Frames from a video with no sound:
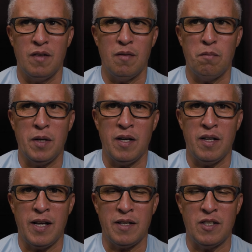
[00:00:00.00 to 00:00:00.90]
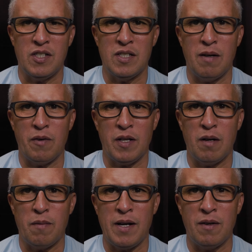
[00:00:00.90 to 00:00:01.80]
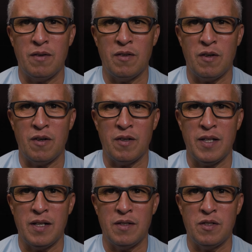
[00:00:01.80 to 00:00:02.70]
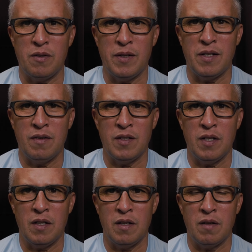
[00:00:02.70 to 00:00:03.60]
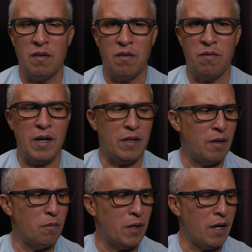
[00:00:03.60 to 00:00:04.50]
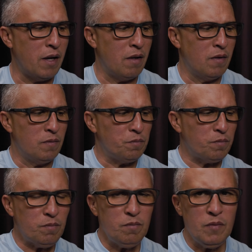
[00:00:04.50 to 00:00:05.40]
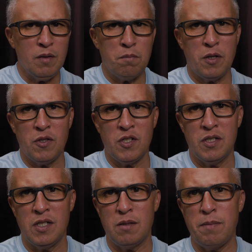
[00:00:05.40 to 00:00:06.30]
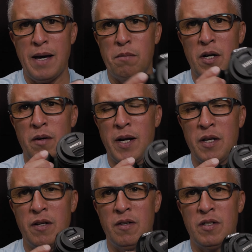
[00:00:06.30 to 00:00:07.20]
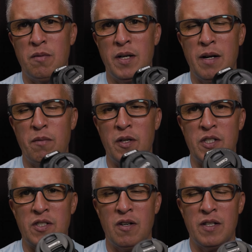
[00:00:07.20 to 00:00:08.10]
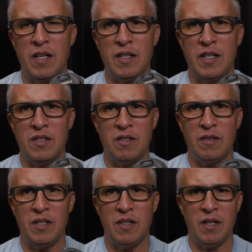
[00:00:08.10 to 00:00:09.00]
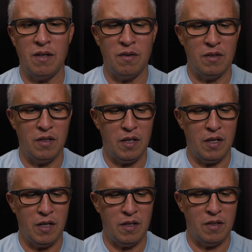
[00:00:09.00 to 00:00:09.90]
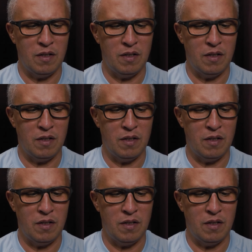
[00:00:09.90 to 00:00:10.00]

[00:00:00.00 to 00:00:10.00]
but I could just never get around or get into it. And then finally, when I purchased this bad boy right here, is when I really started getting into it, and